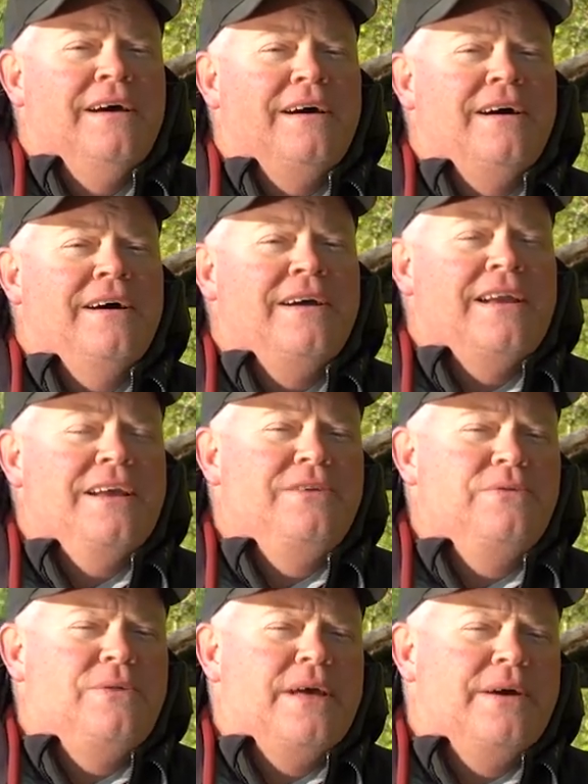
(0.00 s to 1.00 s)
Uh, and I
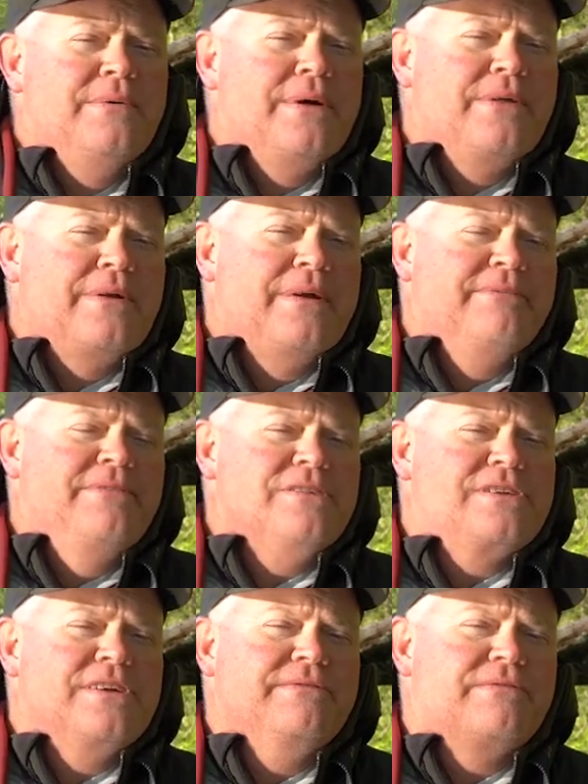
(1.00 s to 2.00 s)
do that whether I'm
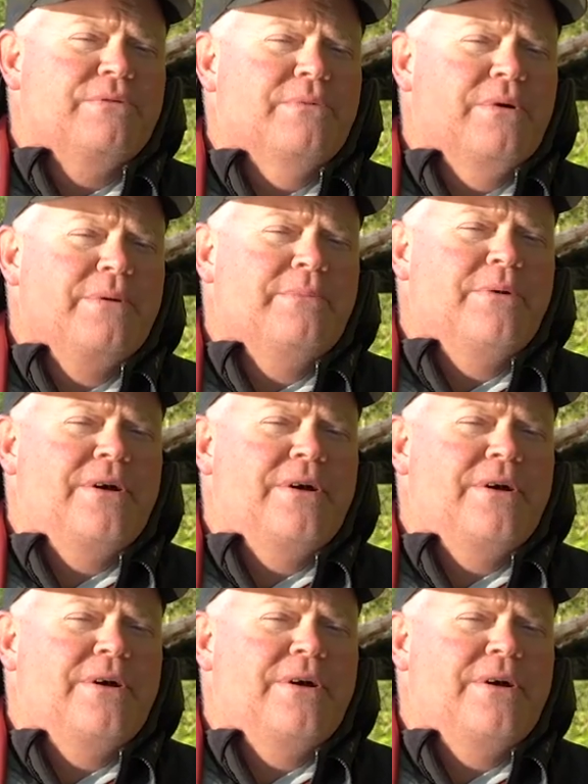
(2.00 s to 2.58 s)
fishing for warm